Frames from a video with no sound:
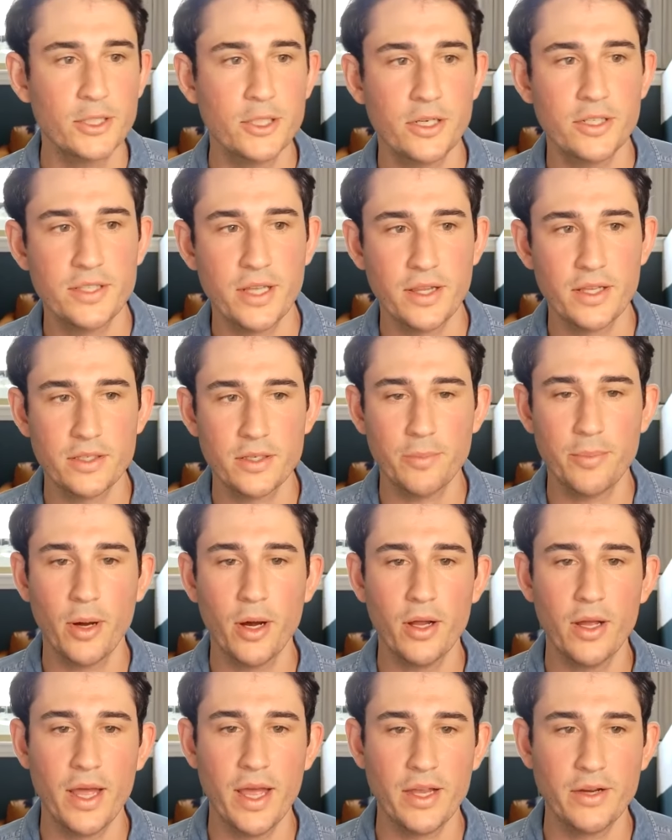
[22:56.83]
I should have said this.
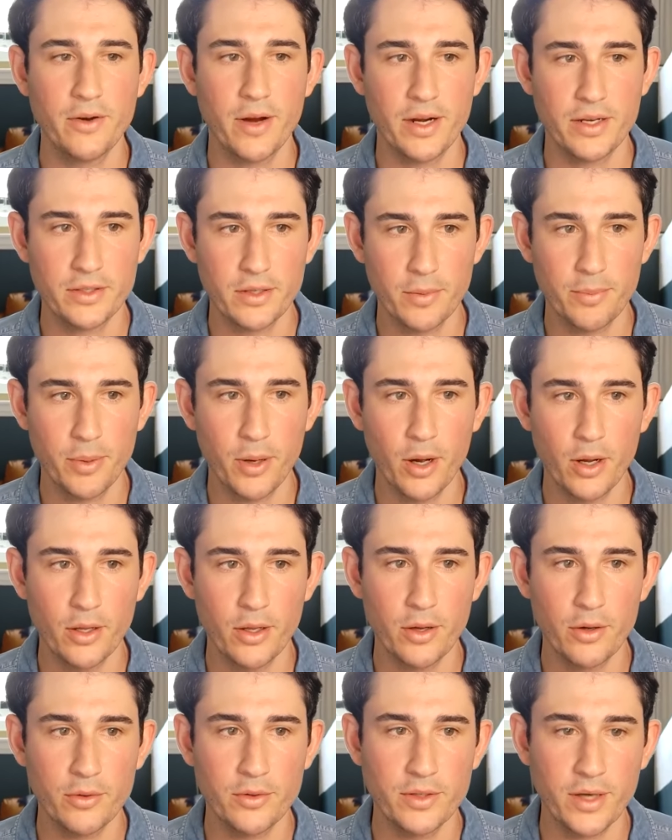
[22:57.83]
ACRED is
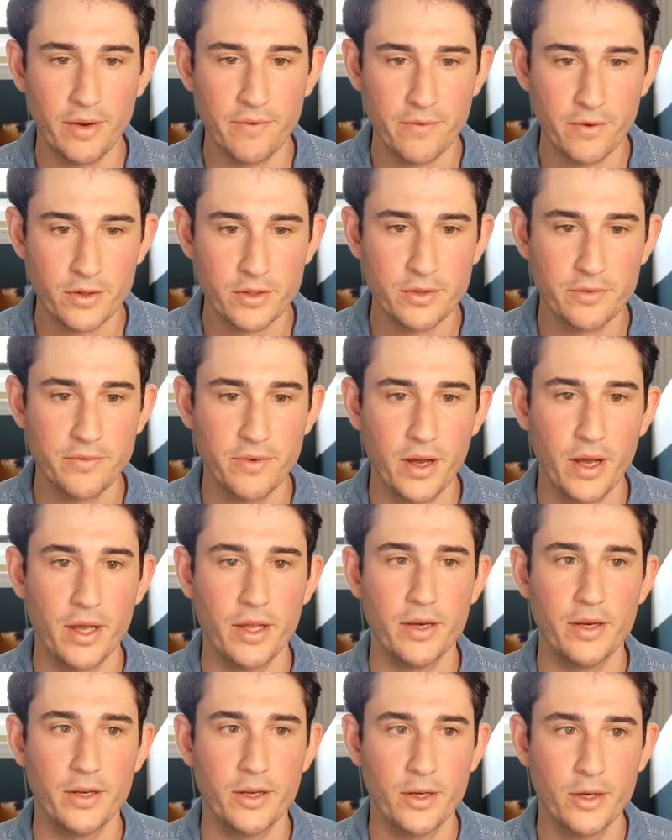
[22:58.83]
Apollo
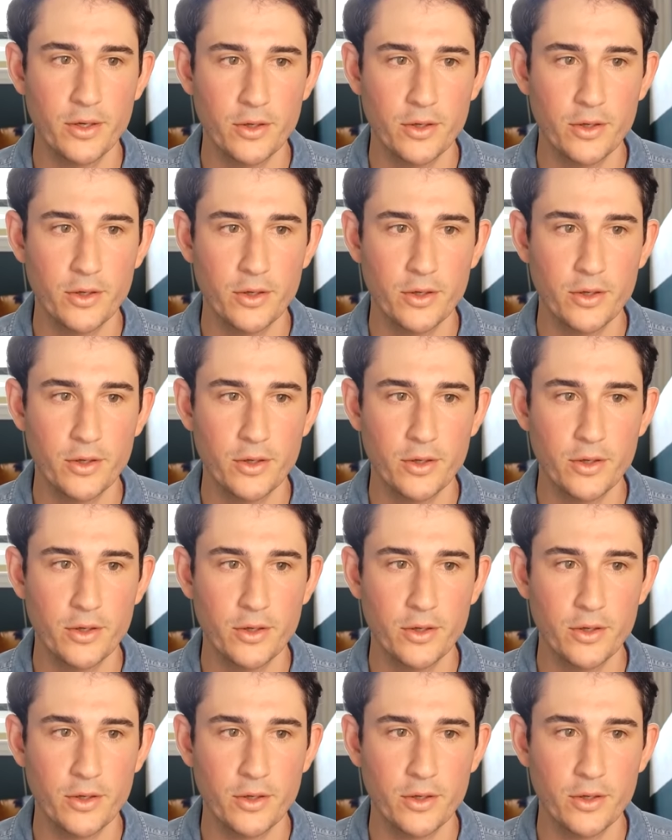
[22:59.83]
Diversified